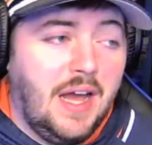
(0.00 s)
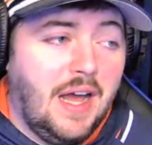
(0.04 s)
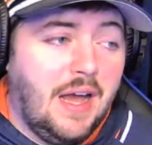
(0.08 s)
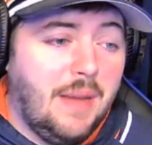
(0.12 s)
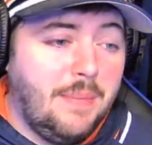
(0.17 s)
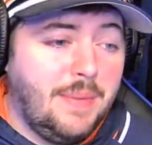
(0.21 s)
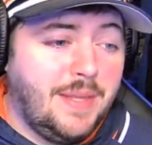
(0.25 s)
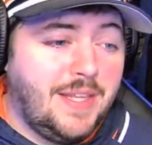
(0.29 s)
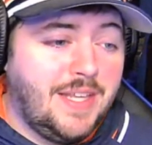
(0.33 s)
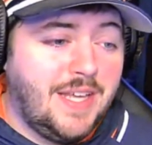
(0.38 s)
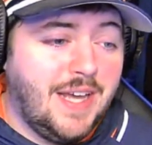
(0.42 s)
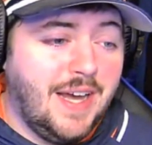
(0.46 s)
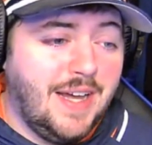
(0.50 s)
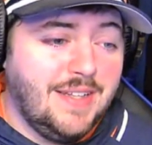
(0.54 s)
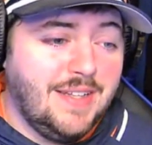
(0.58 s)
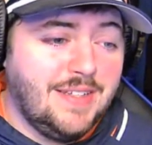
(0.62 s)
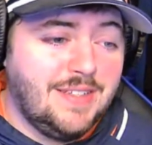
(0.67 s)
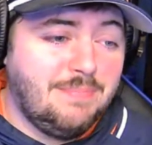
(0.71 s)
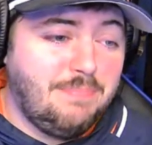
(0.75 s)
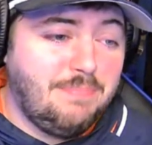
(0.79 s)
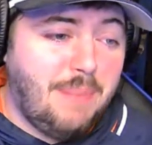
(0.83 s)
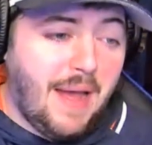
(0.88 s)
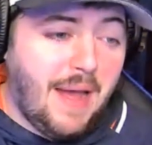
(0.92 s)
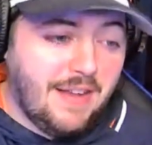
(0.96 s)

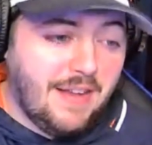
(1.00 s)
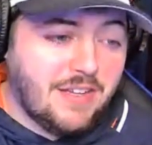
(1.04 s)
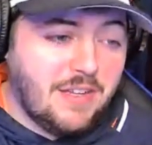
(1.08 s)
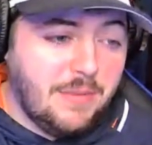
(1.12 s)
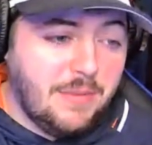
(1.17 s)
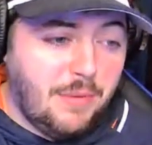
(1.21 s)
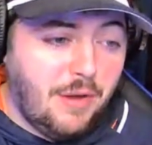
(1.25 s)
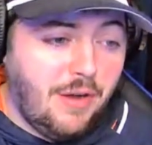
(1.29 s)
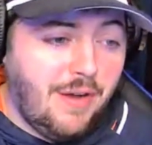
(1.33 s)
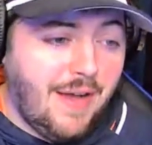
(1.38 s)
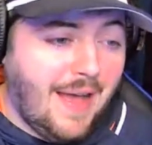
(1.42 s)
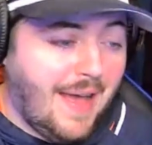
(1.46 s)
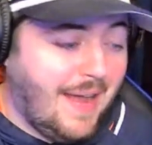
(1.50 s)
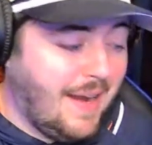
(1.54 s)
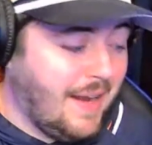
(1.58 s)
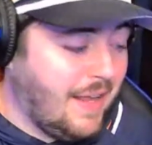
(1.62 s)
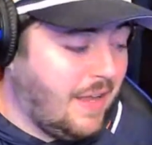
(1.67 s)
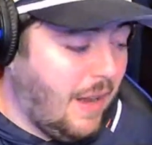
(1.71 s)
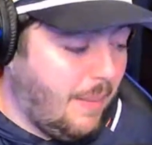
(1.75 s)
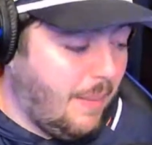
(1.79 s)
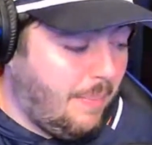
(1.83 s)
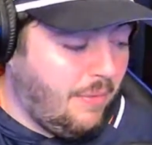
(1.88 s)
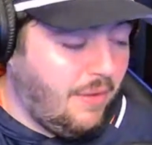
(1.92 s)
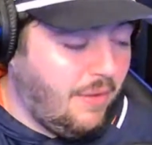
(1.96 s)
because basketball had a
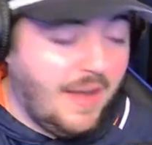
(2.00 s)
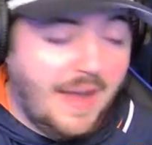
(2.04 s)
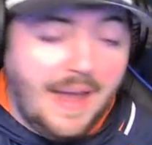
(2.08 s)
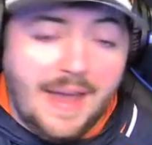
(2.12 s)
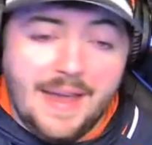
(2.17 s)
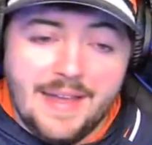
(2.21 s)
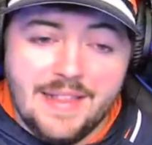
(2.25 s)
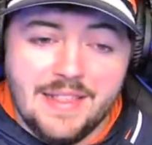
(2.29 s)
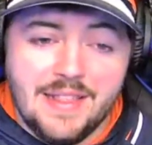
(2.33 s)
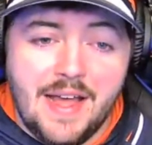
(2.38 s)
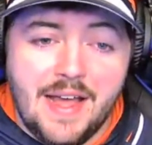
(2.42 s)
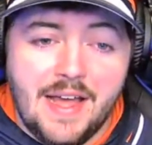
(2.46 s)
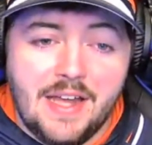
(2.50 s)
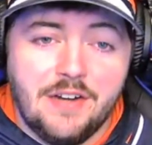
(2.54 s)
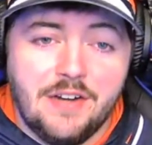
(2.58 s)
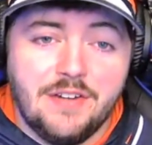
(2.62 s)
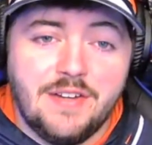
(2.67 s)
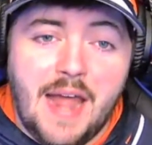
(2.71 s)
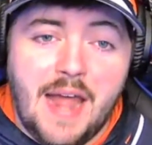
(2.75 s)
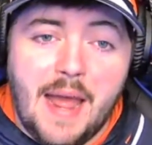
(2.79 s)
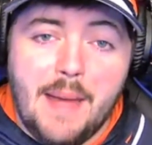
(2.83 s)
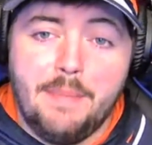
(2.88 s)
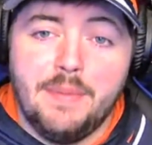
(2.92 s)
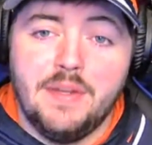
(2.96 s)
couple of headliners
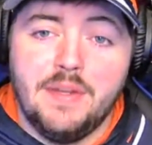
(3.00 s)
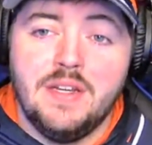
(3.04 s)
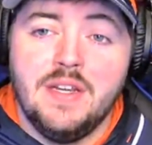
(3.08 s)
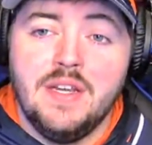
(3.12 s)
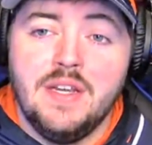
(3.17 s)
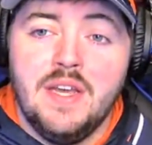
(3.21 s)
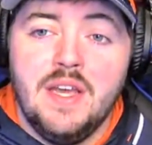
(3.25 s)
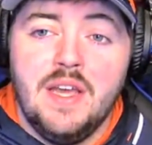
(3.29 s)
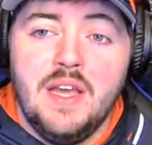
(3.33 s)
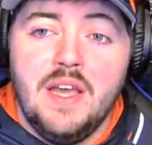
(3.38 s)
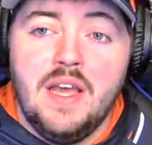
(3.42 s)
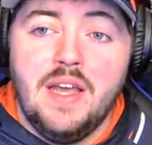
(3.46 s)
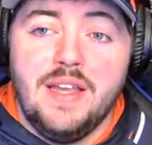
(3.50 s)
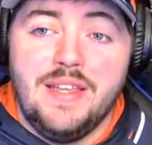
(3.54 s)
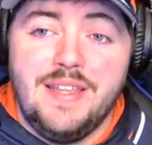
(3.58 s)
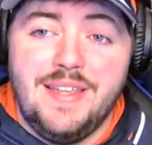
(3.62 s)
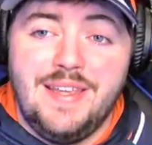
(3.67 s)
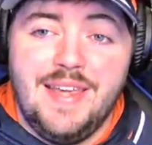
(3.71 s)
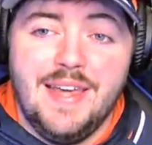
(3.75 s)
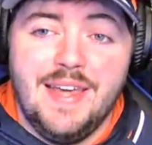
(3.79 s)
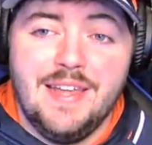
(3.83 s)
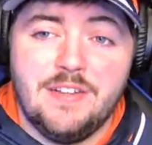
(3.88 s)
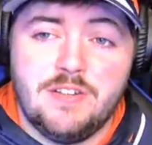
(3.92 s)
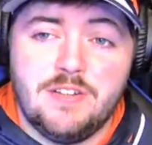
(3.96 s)
happen
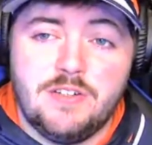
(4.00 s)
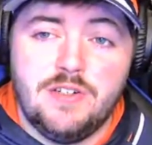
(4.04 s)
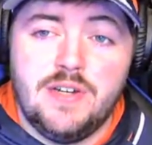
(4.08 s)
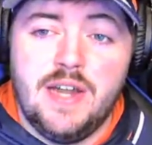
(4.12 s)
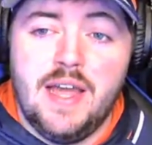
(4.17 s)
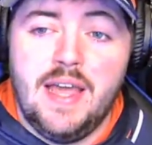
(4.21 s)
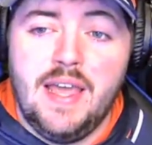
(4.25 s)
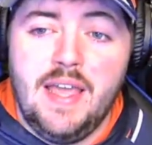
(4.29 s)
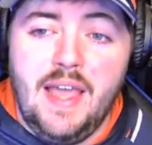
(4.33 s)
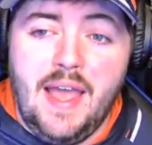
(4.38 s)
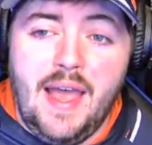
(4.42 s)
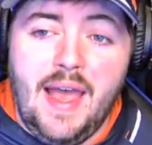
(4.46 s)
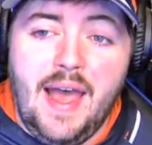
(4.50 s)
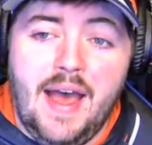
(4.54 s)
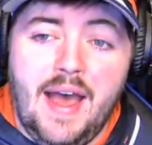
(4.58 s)
yesterday.